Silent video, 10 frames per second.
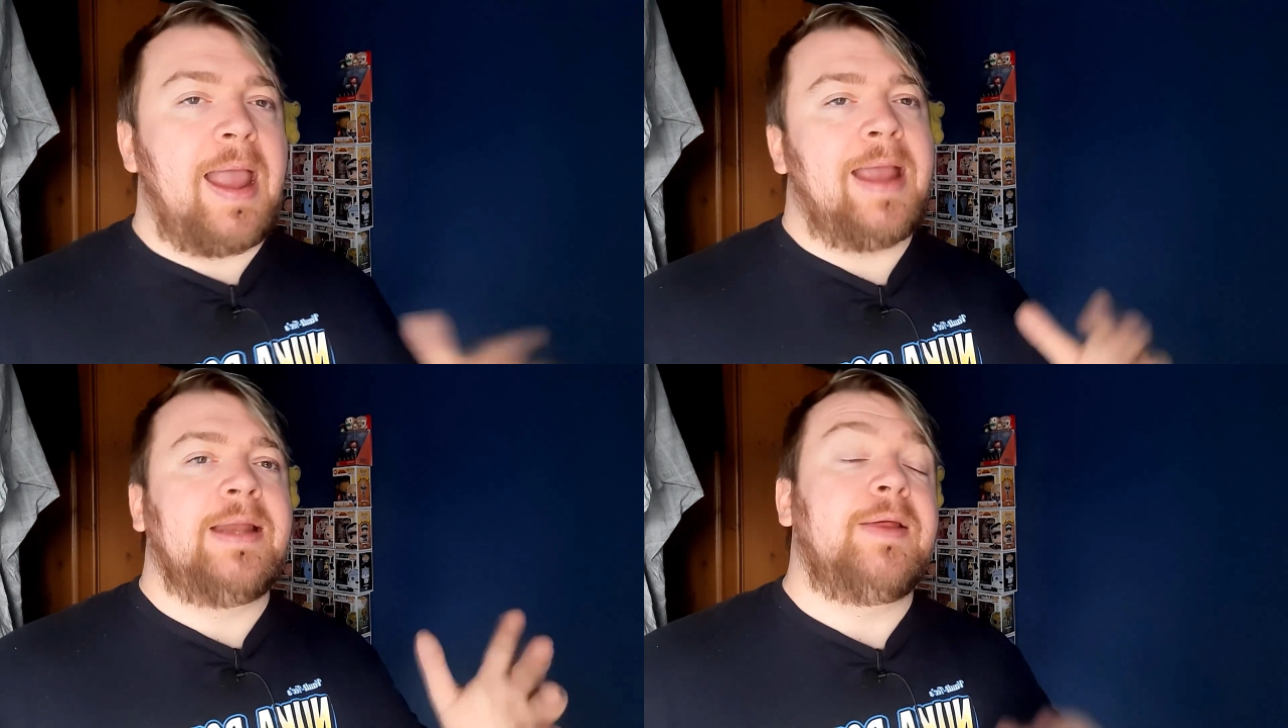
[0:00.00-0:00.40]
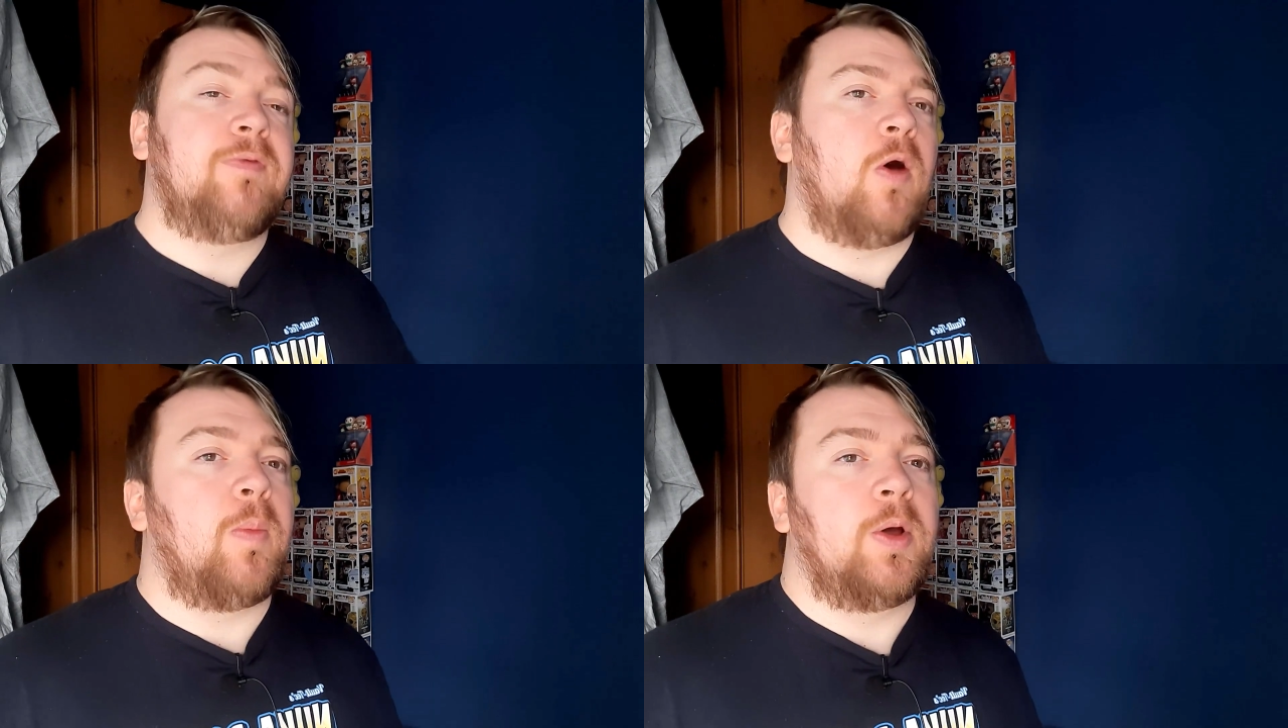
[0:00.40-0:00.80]

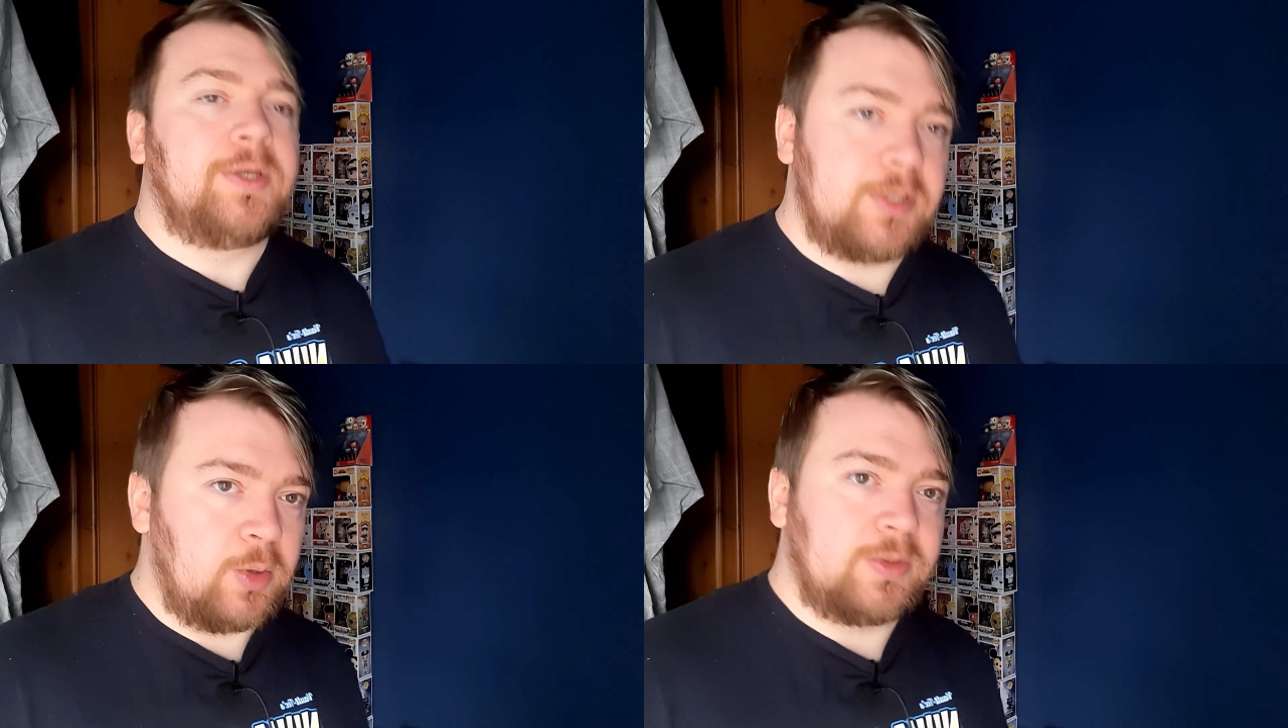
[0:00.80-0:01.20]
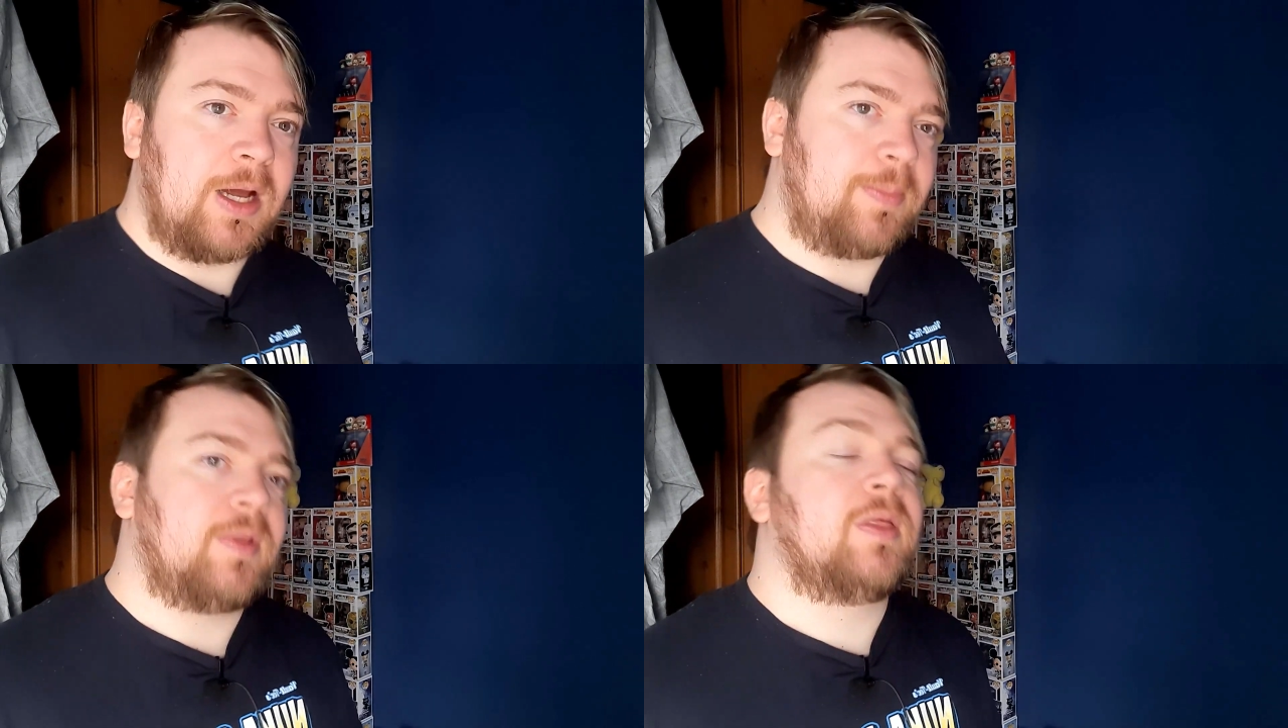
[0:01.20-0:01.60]
84.2
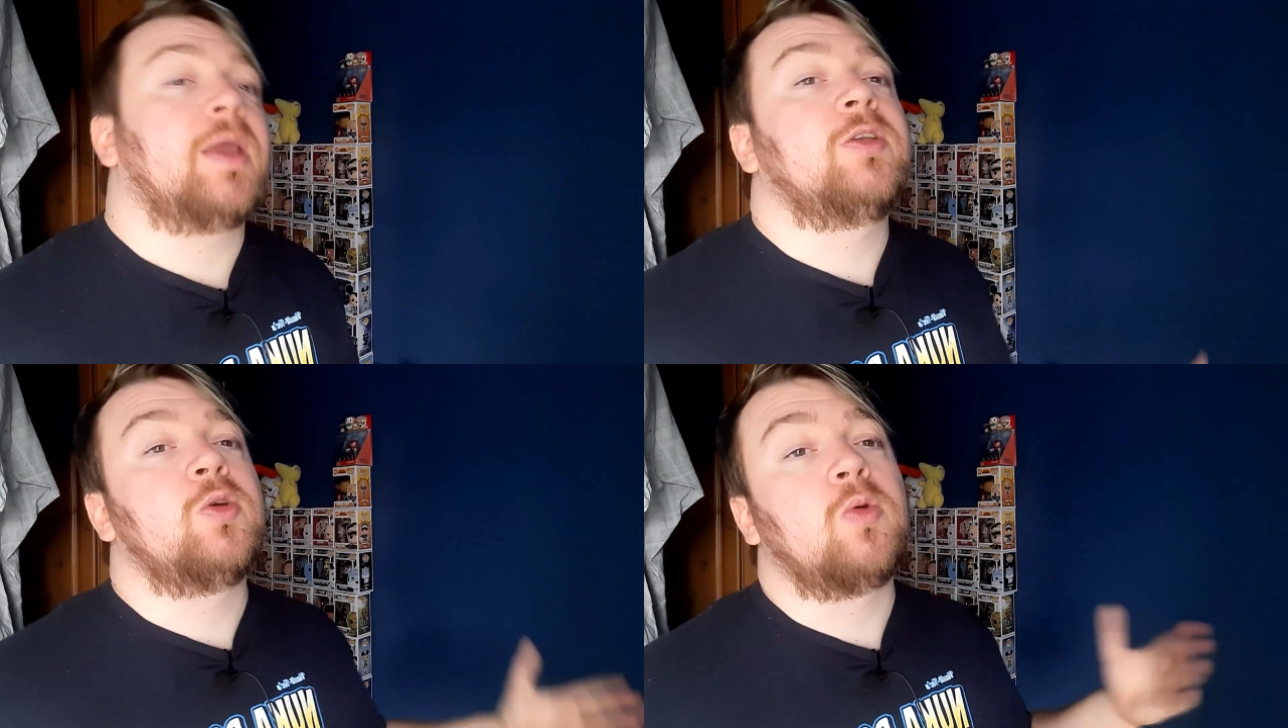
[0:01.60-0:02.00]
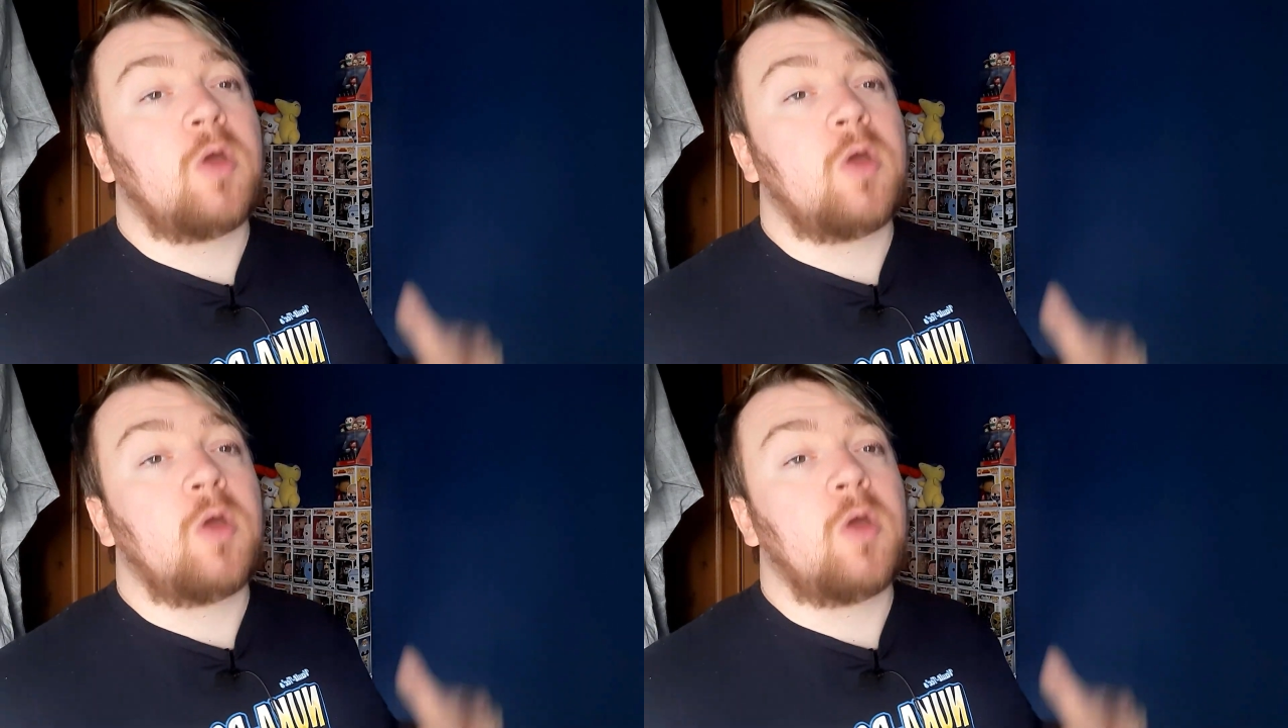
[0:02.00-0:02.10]
type of thing to